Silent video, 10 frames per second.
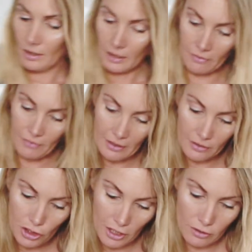Give
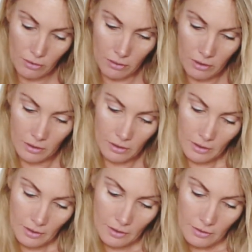that a gentle
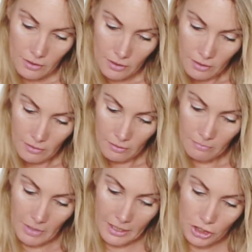
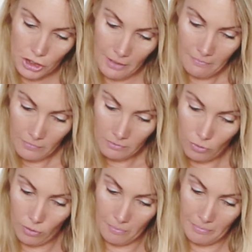mixture
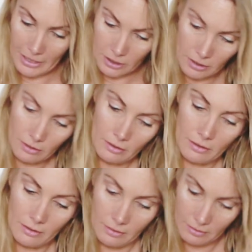or mix.
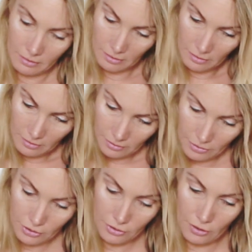
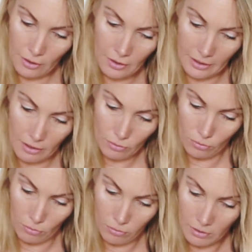Stir, get it
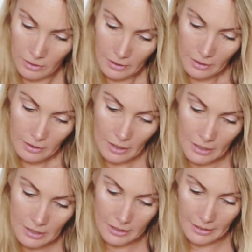all
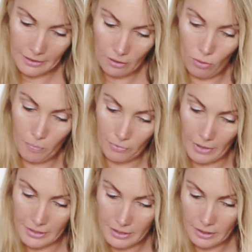nicely
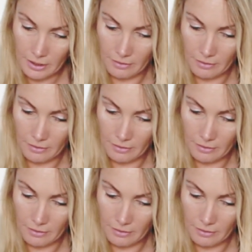incorporated.